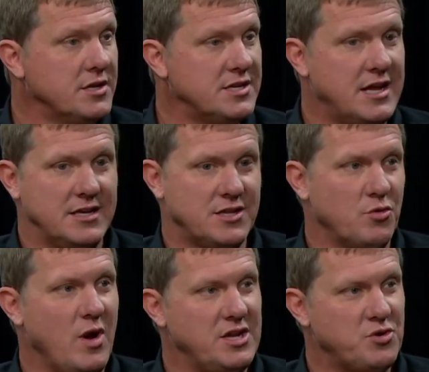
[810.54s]
to get to
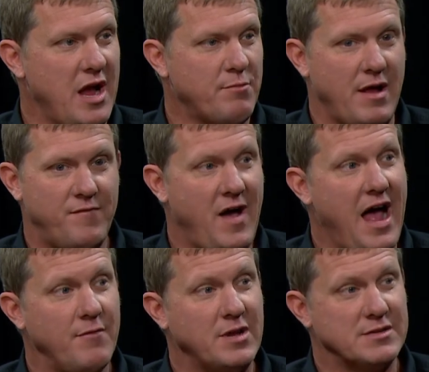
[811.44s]
the racetrack by
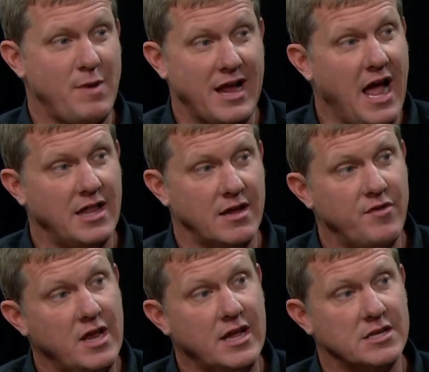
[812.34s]
five because by golly, if
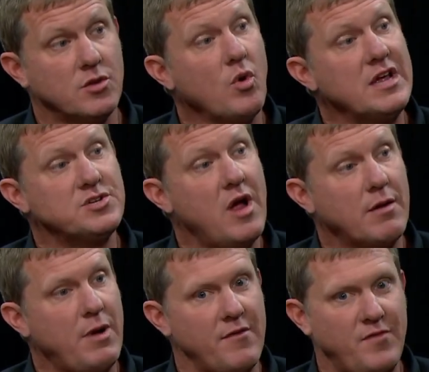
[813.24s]
you didn't get to the
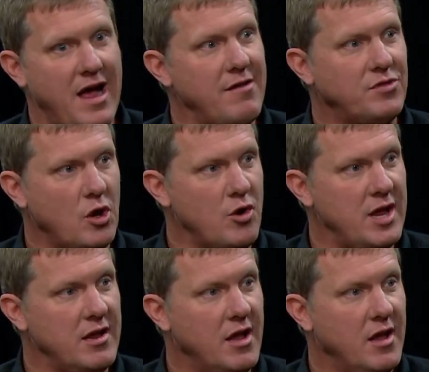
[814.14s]
racetrack by
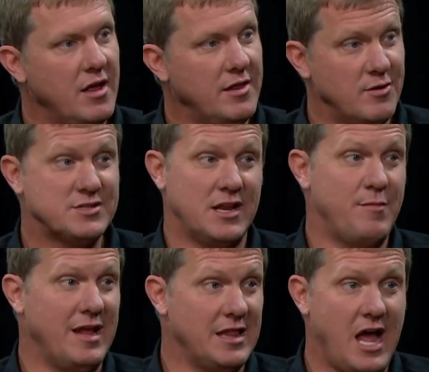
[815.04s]
5.30, there was going to
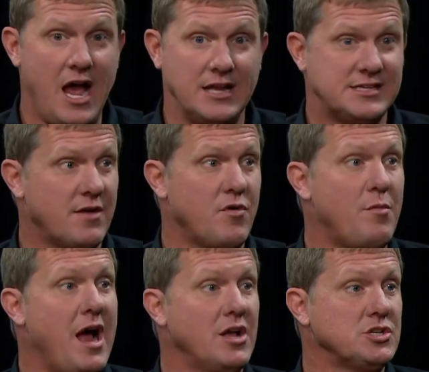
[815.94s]
be a line several
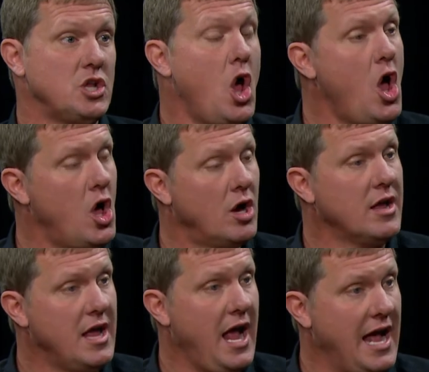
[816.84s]
miles long
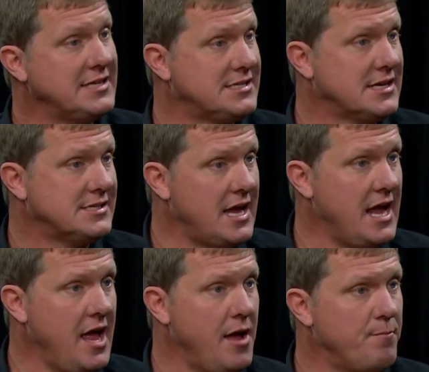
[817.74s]
at 6
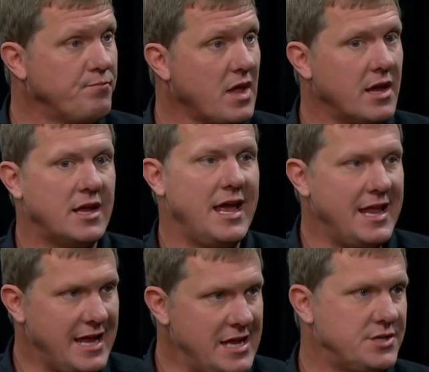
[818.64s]
a.m.
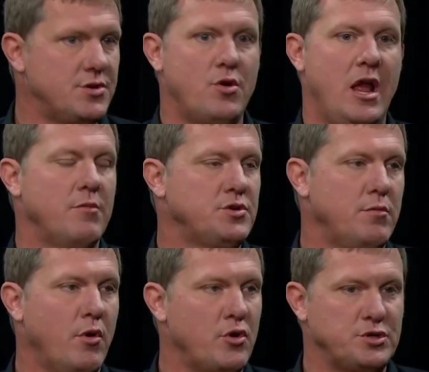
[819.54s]
getting into New Hampshire
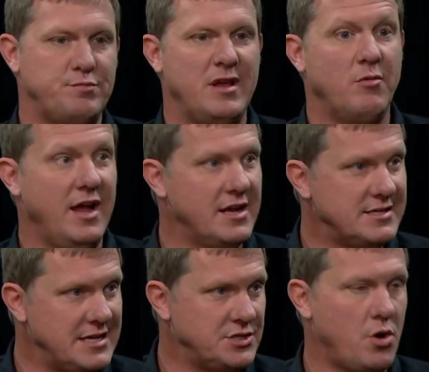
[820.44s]
Motor Speedway and
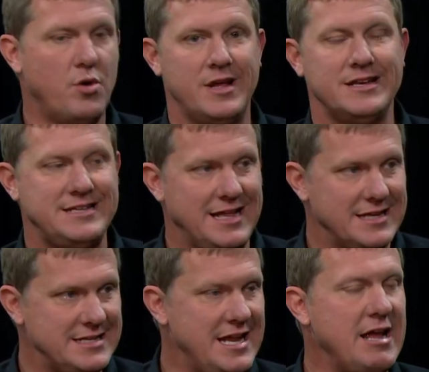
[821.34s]
Daytona and
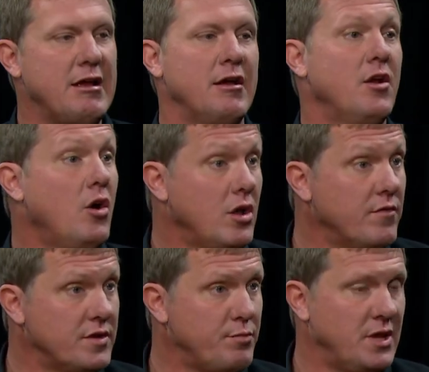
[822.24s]
Talladega and all
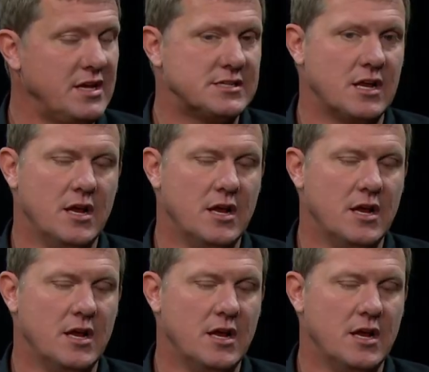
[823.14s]
over the place.